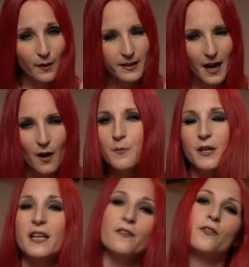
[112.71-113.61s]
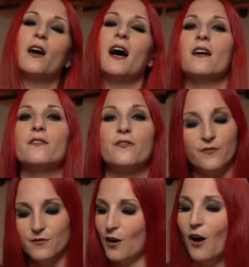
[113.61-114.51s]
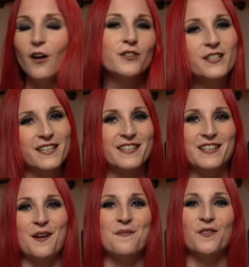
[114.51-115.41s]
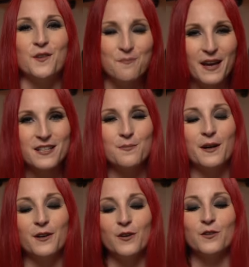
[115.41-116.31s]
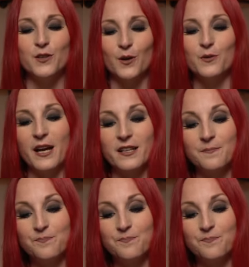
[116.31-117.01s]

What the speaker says: right now, but if you have all the system of the bass pedal, know that